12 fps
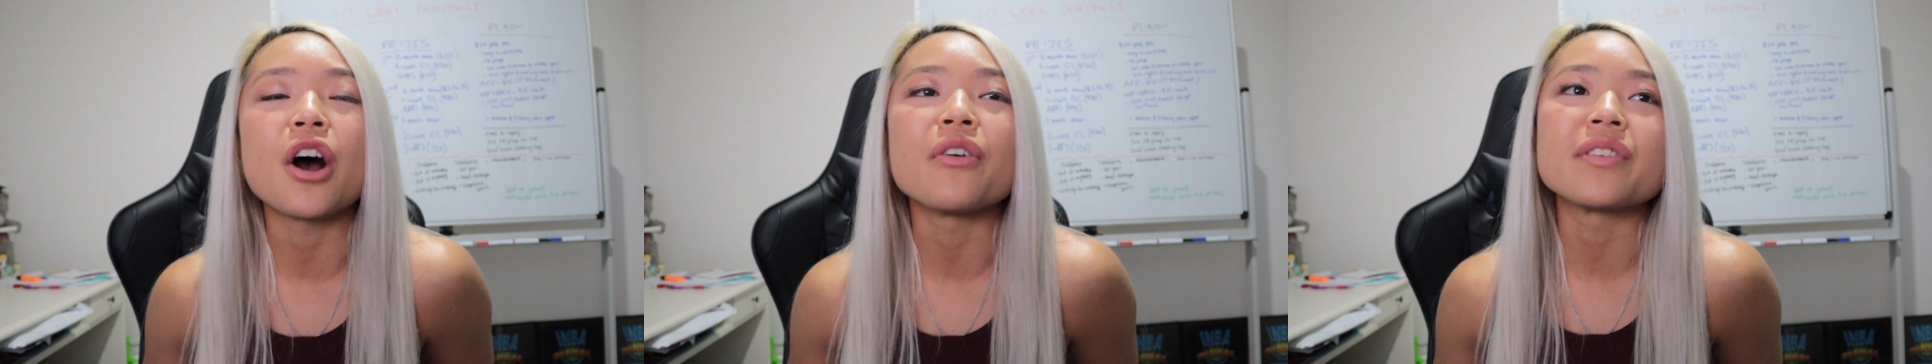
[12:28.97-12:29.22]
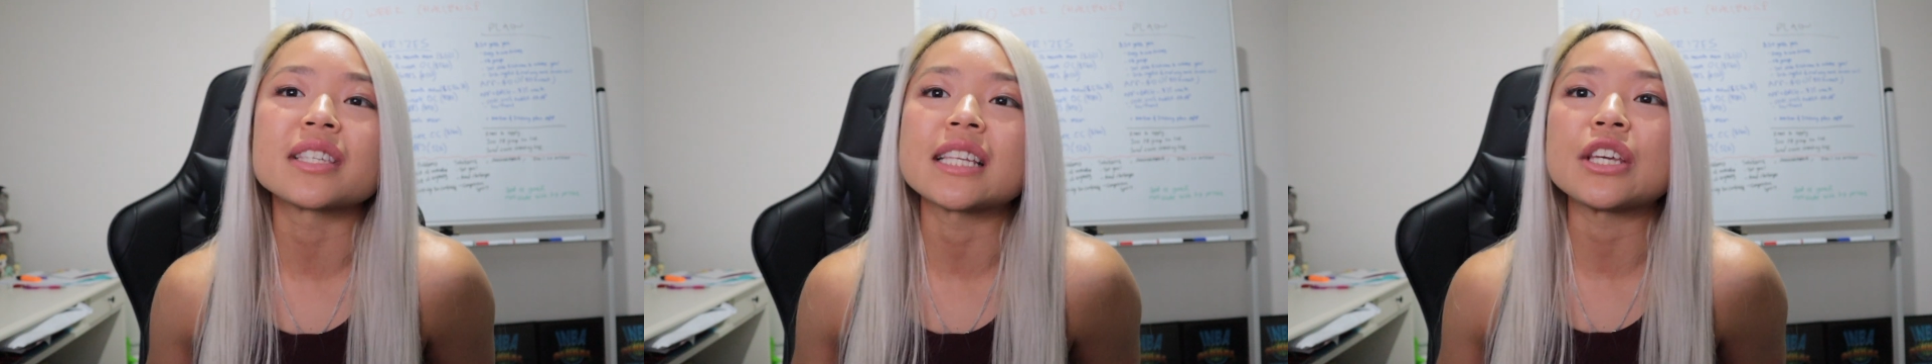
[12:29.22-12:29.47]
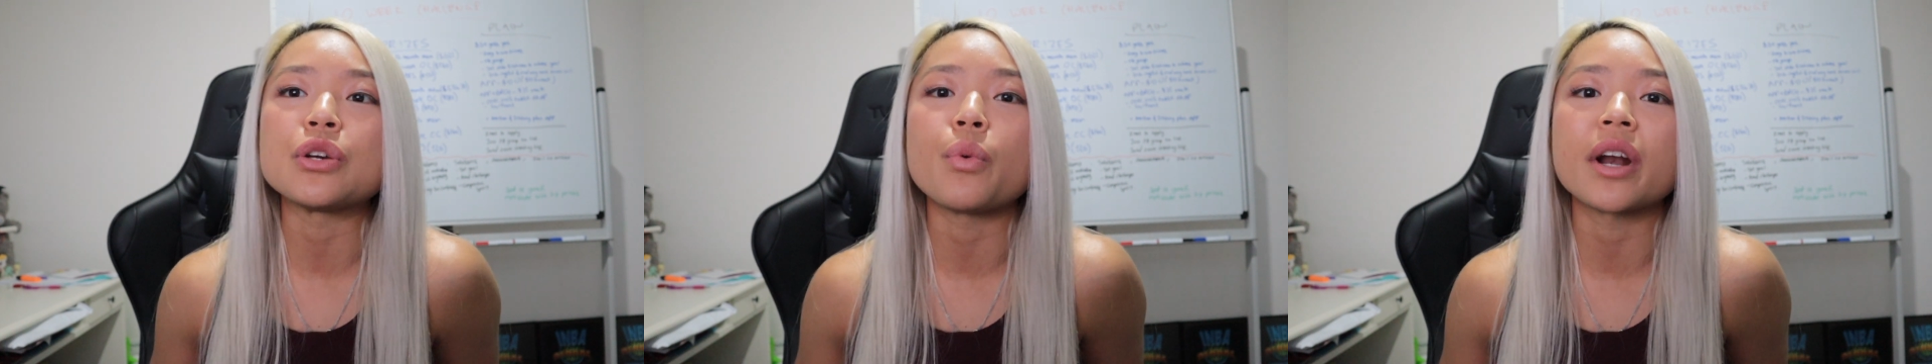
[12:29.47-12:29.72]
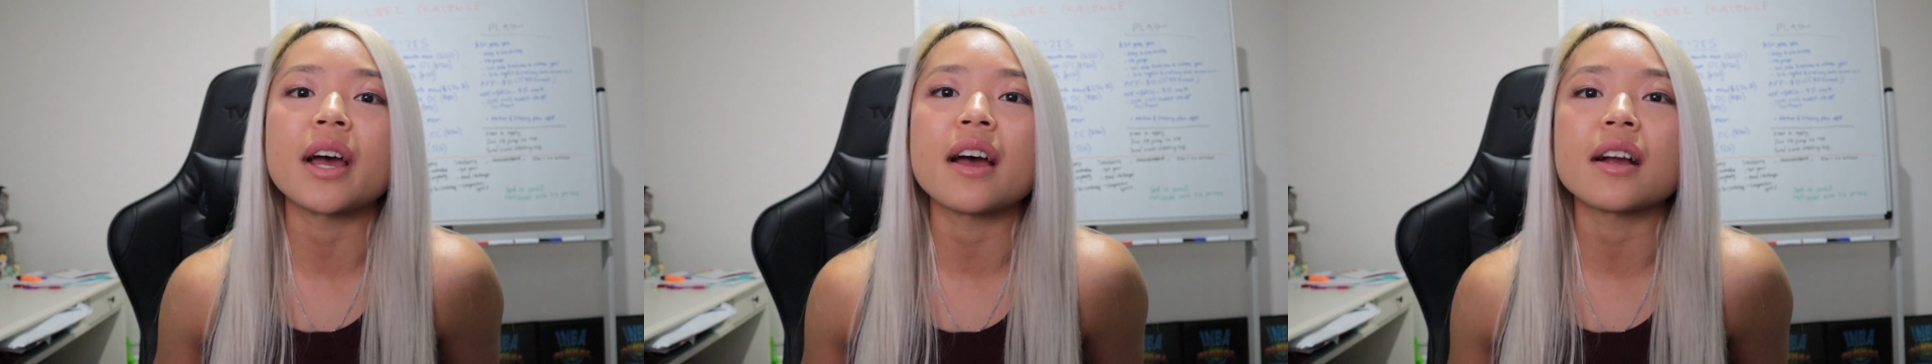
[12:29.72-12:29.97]
Obviously you
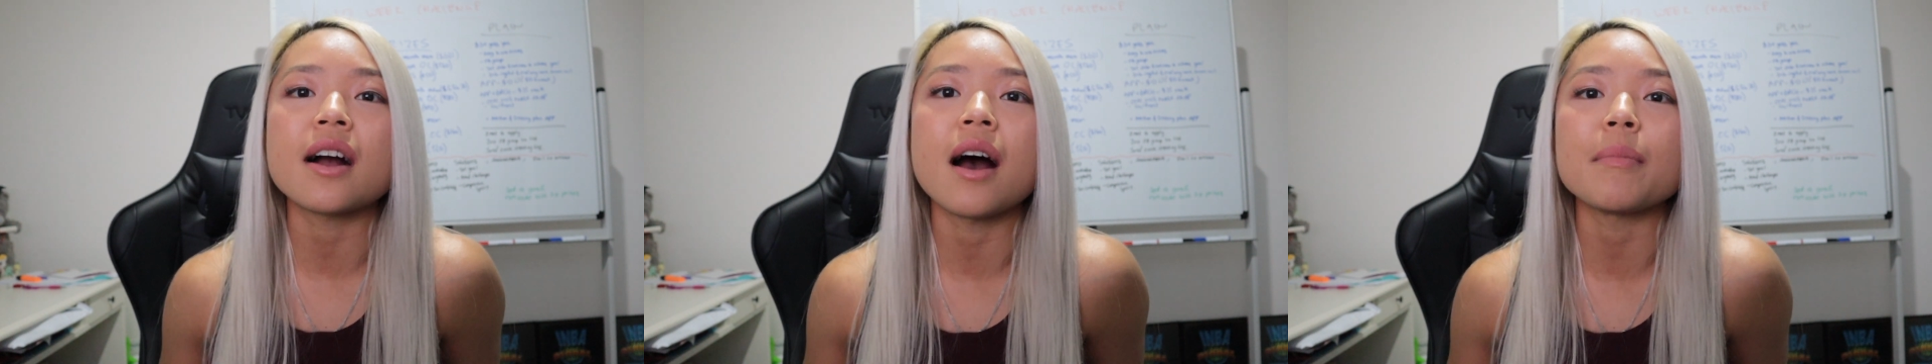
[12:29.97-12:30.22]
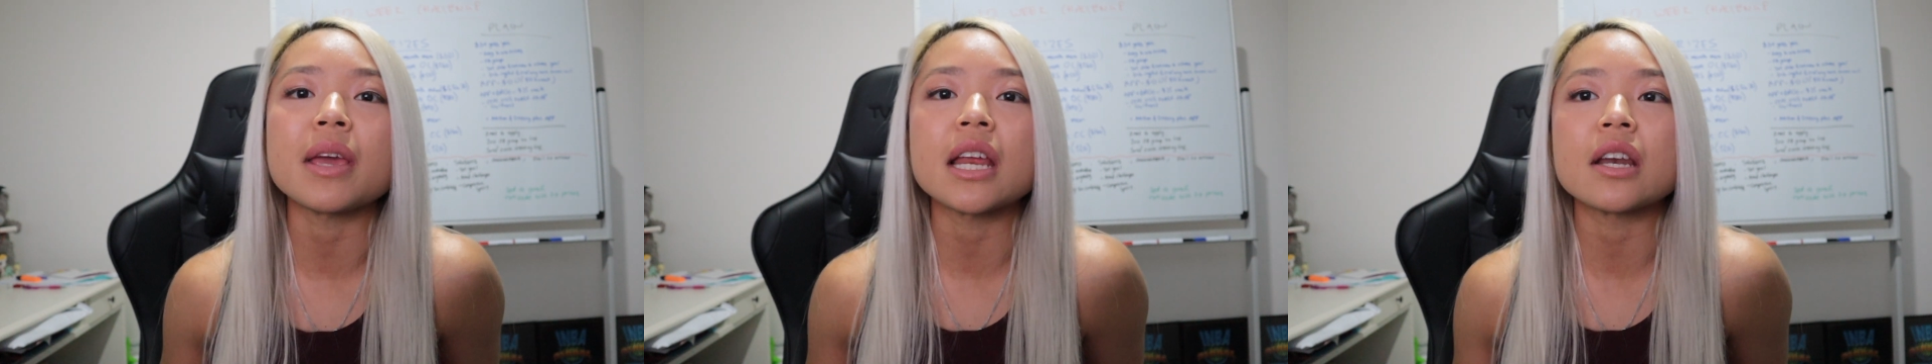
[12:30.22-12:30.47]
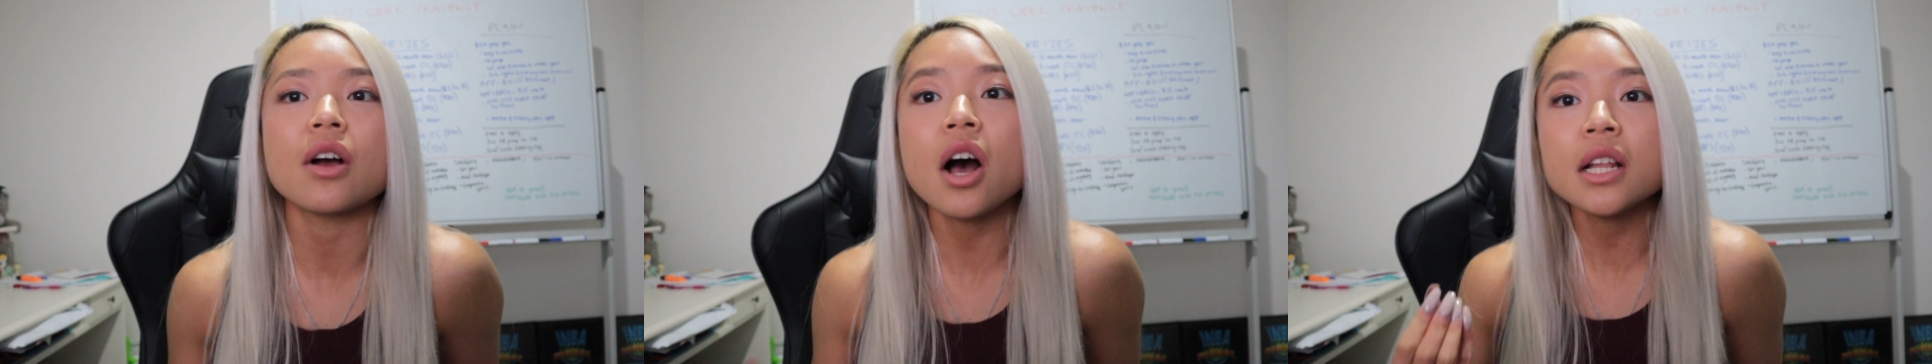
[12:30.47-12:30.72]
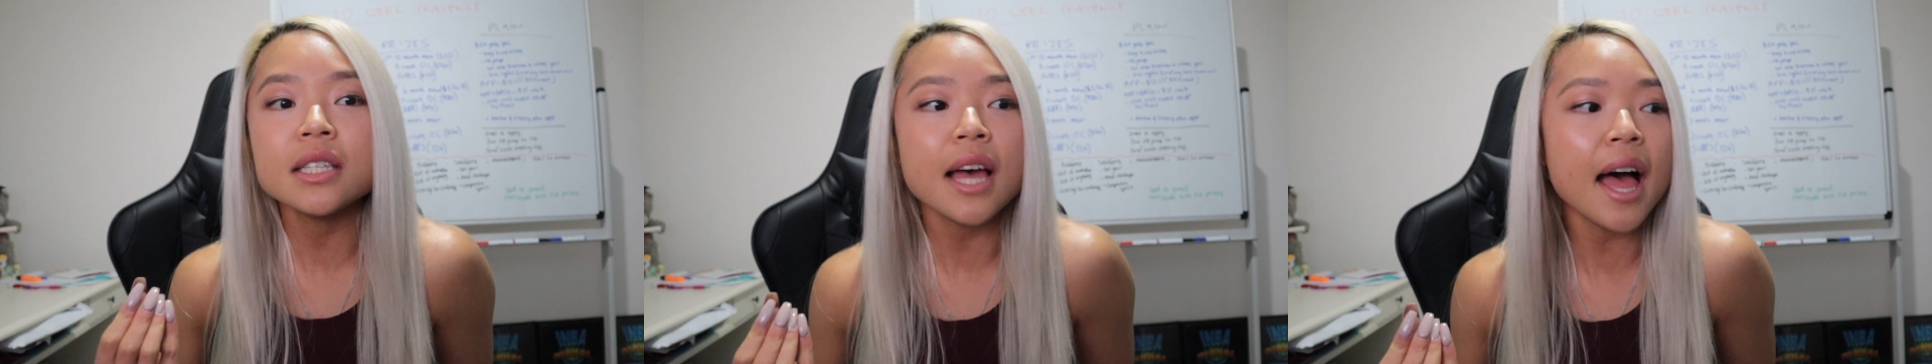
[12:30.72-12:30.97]
want to come in
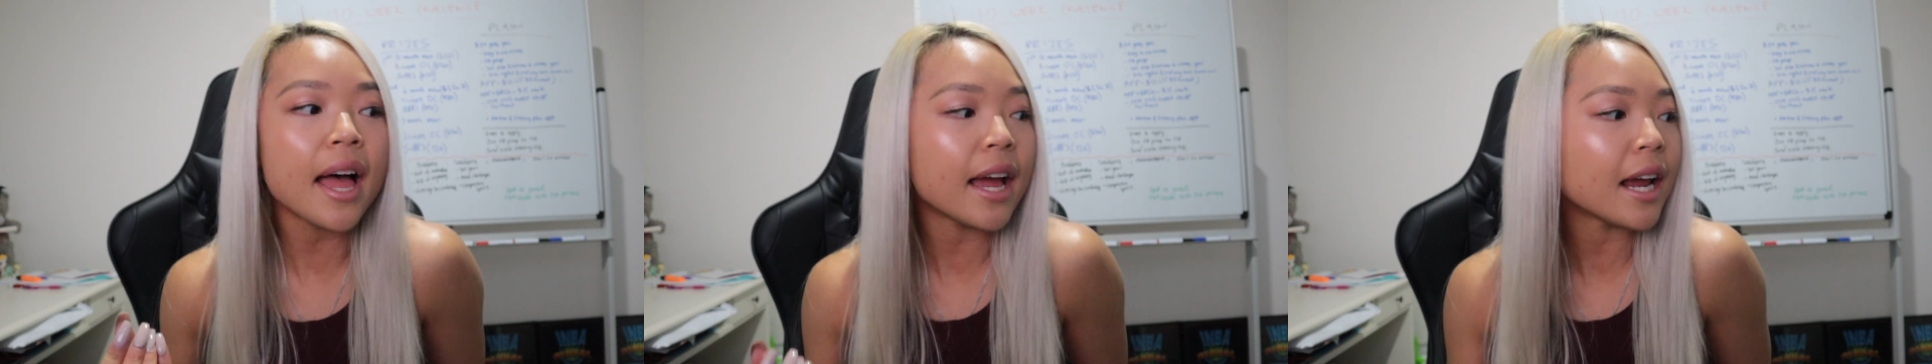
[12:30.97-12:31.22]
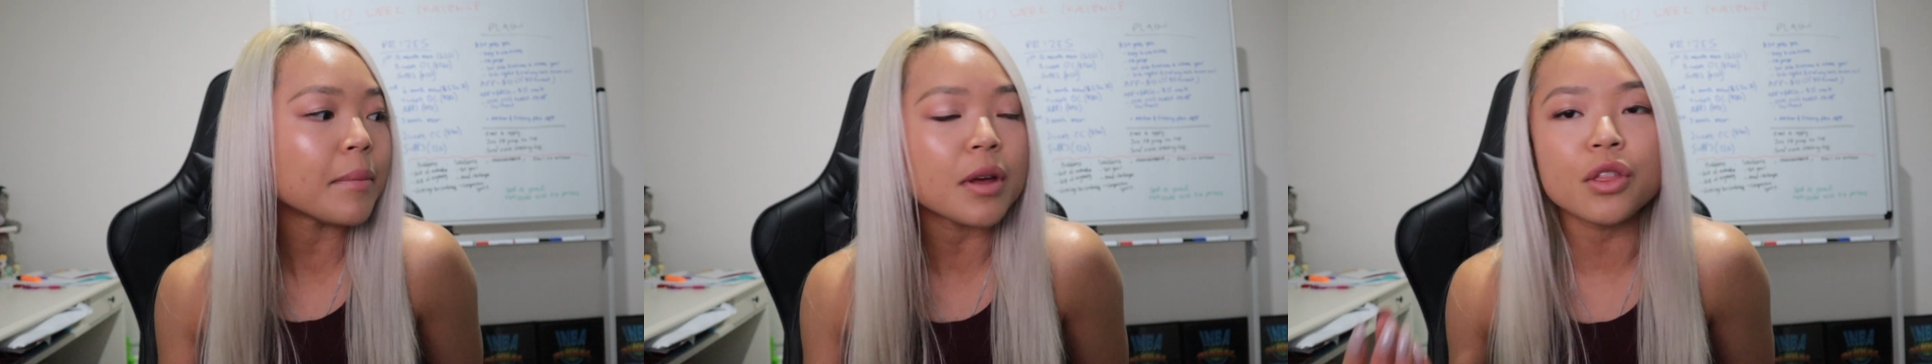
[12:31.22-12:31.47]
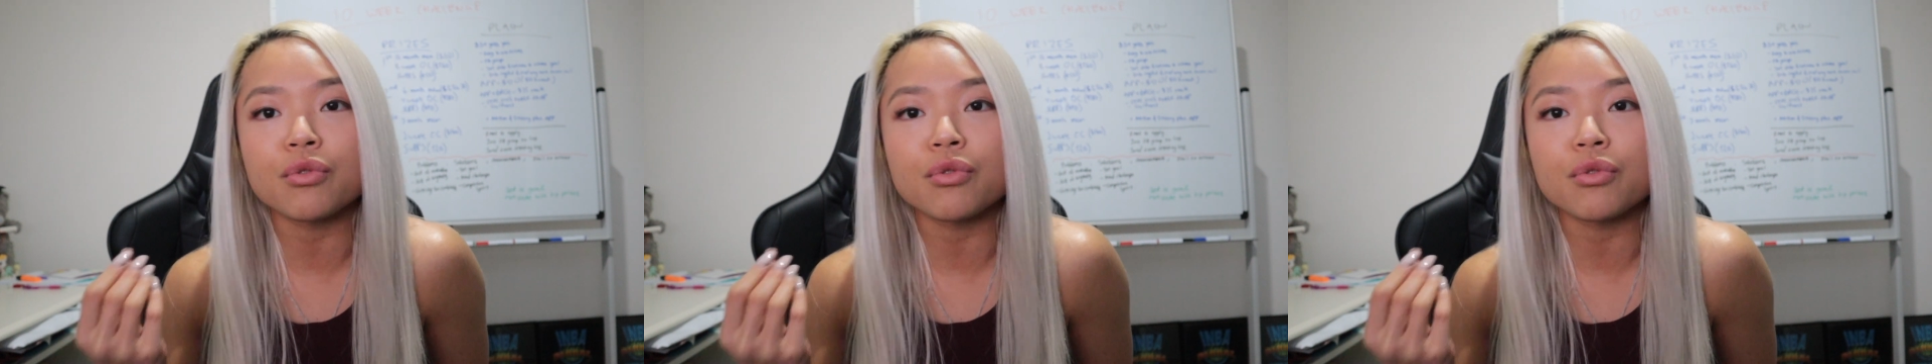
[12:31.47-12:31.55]
on time,